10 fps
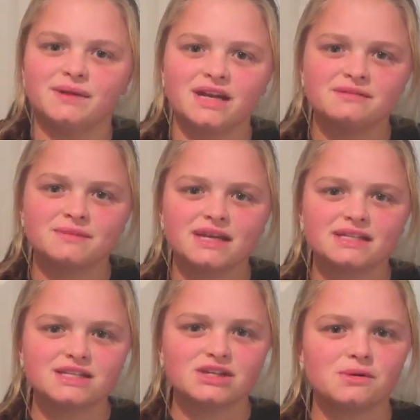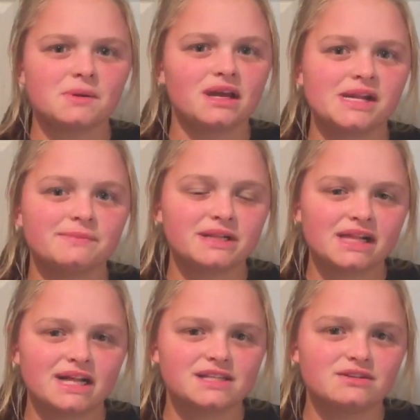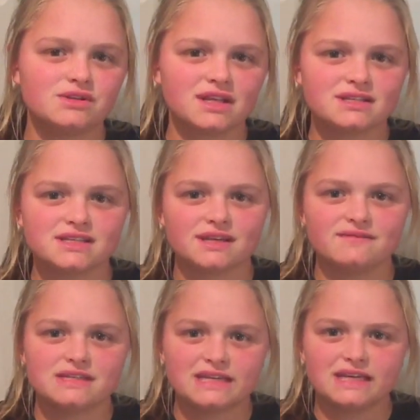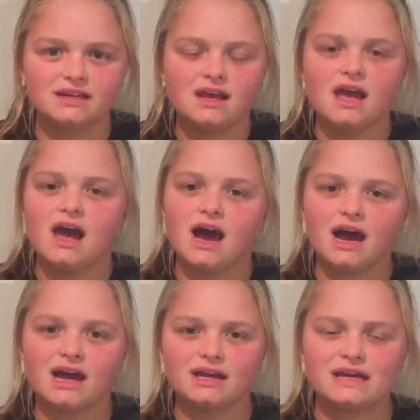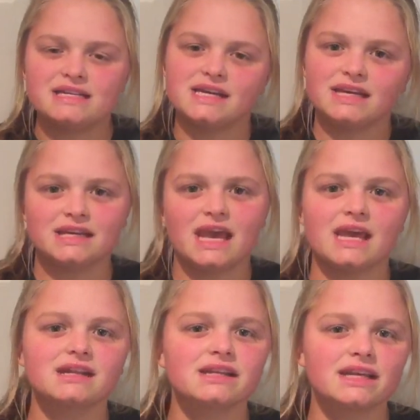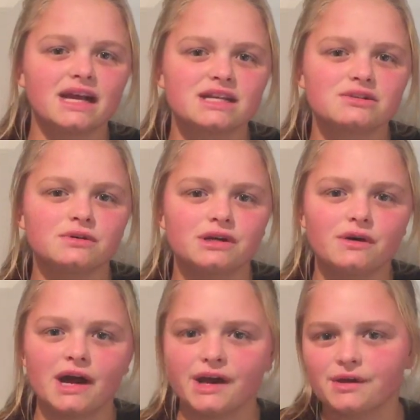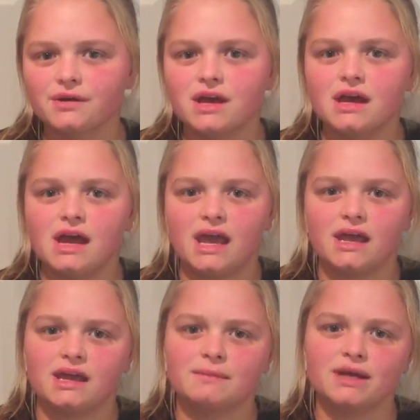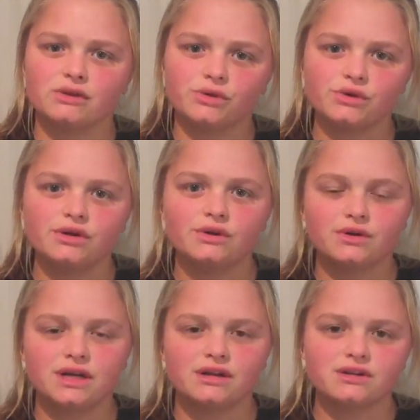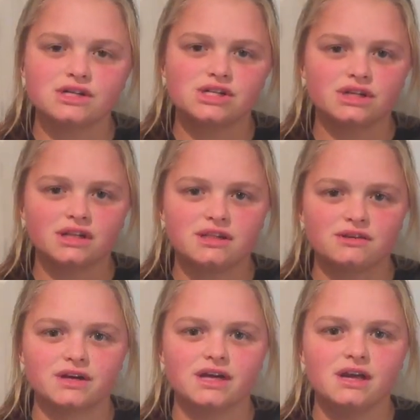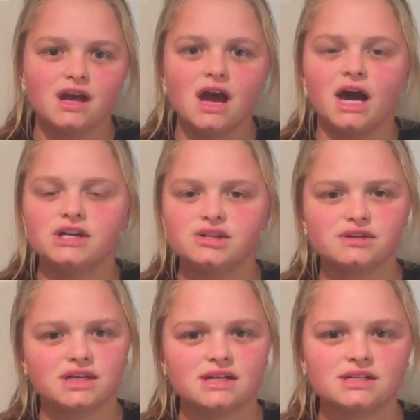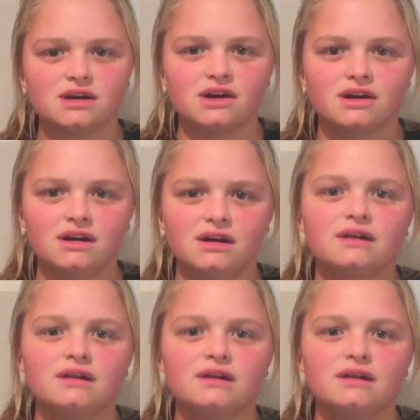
My name is Mackenzie Soma, and I'm in class of 2017. I attend Gahanna Lincoln High School in Ohio, and my recruiting coordinator is Sheila Thiery. I chose NSR